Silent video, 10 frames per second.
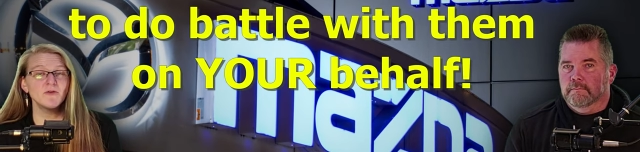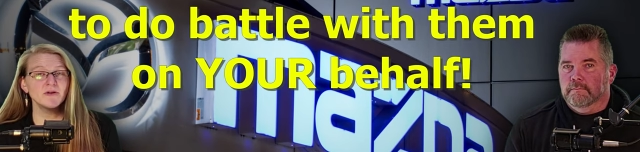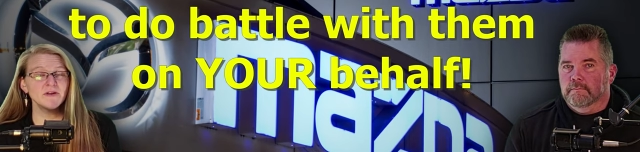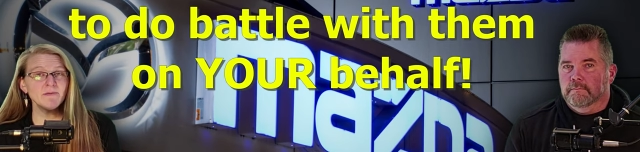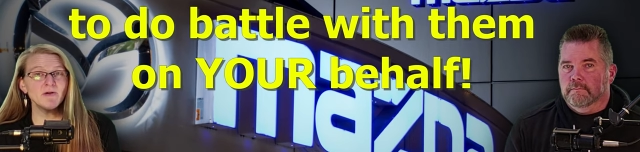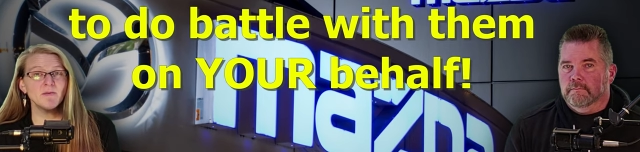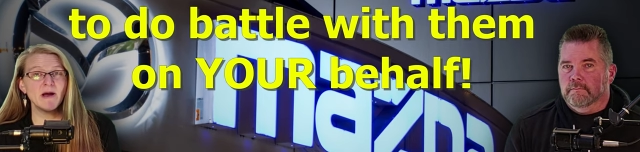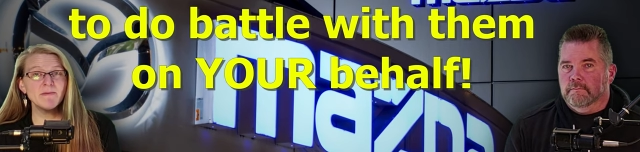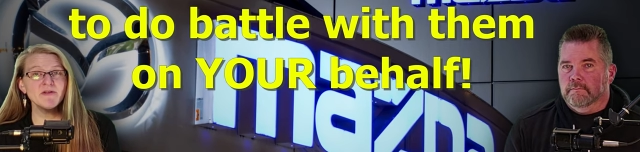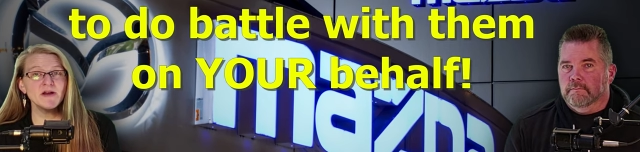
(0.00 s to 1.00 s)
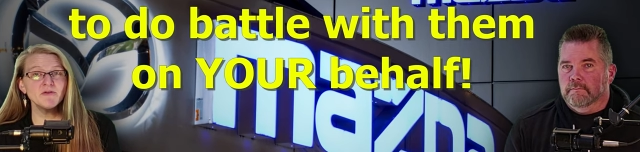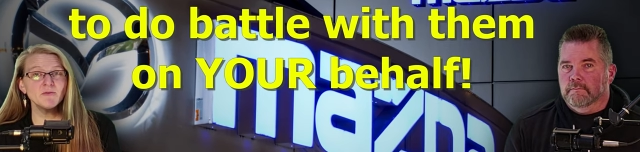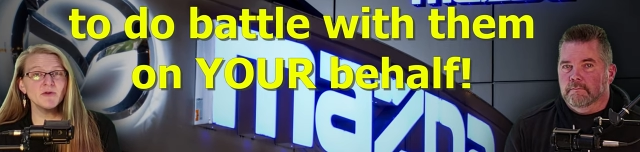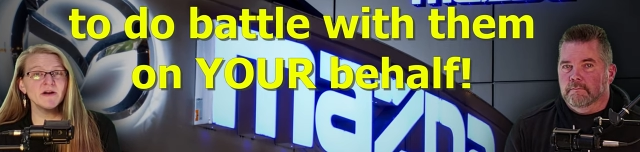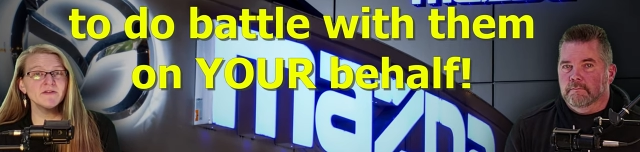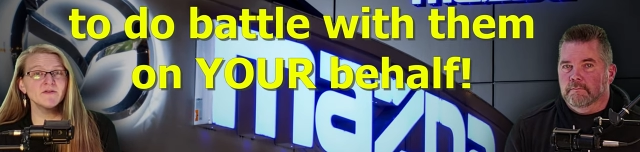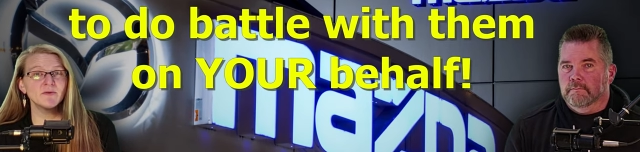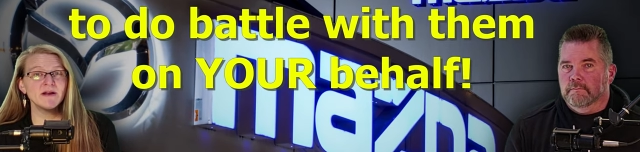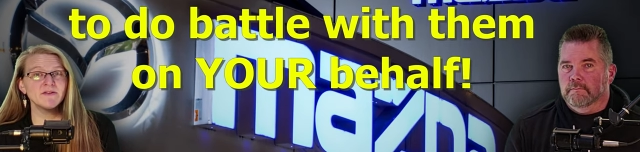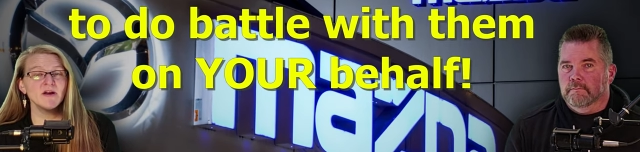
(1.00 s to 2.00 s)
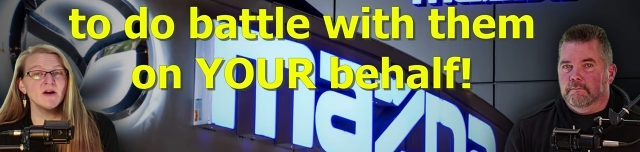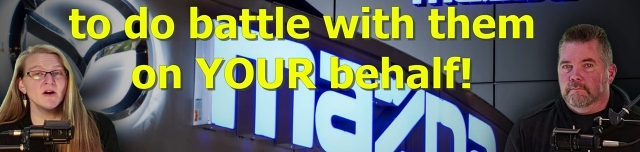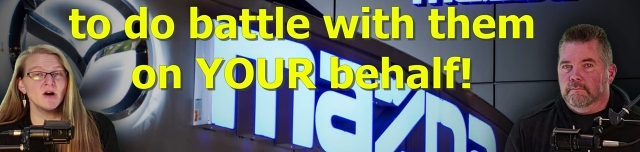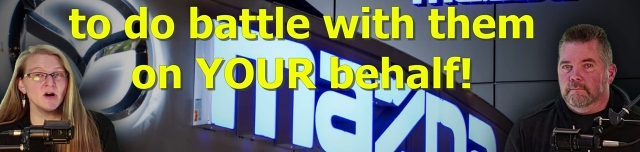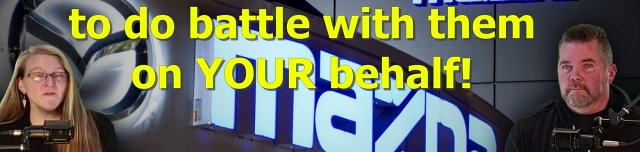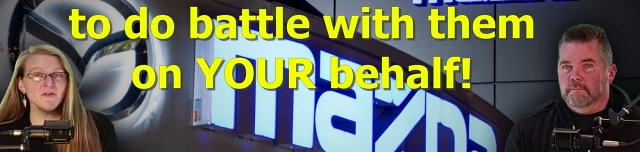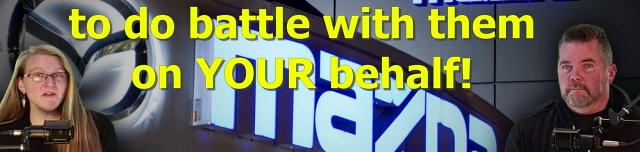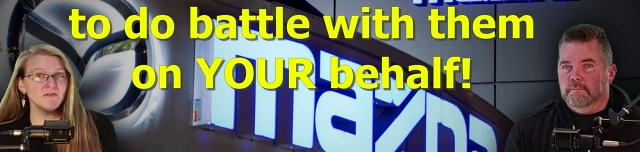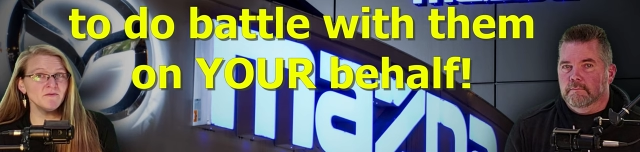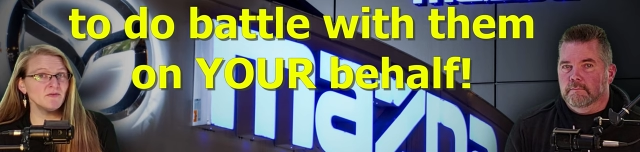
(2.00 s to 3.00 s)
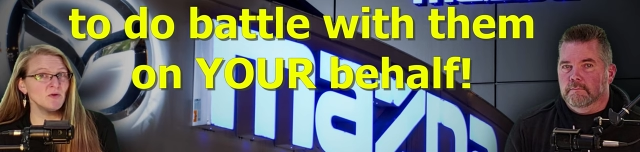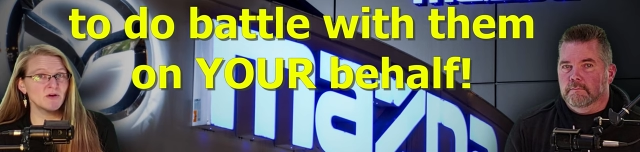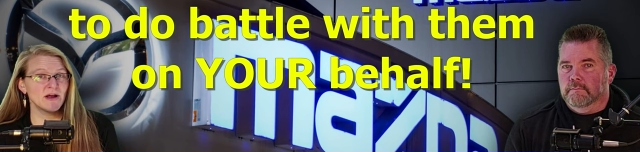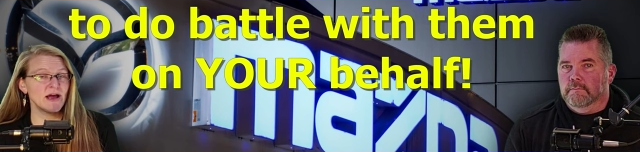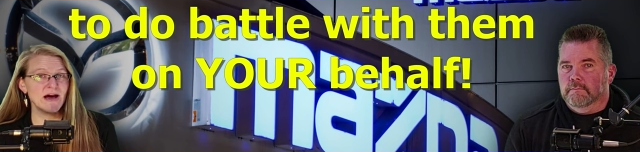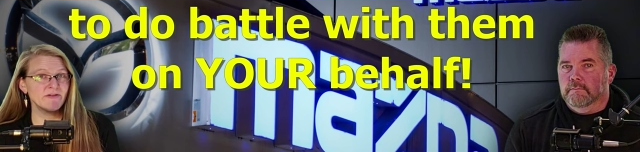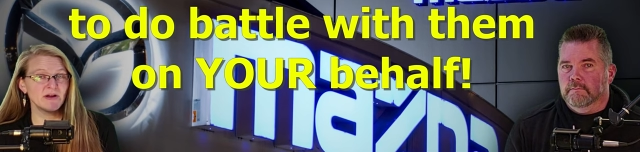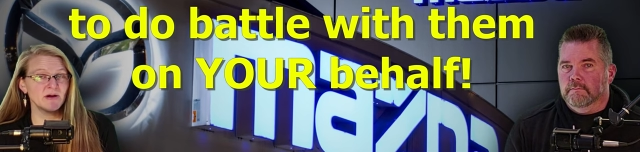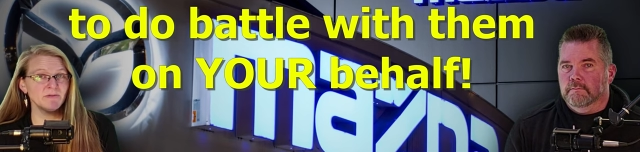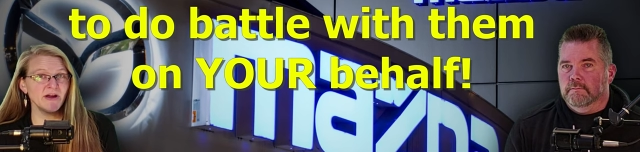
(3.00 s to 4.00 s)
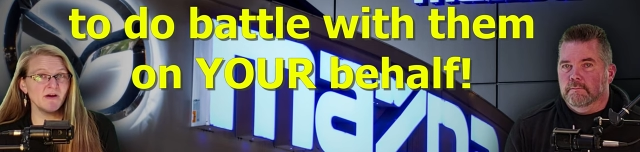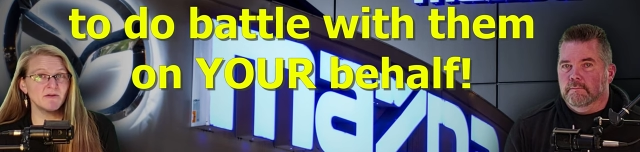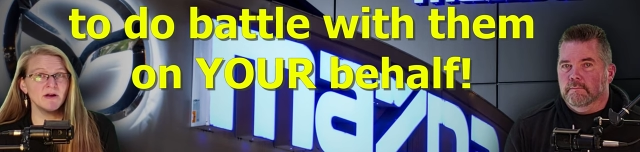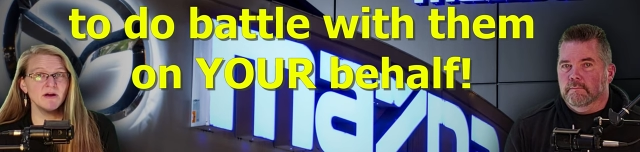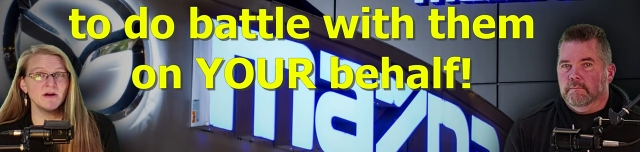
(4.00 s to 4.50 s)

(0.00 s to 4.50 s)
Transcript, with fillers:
Speaker 1: For example, Mammoth Enterprises writes Car fees in Florida haven't come down.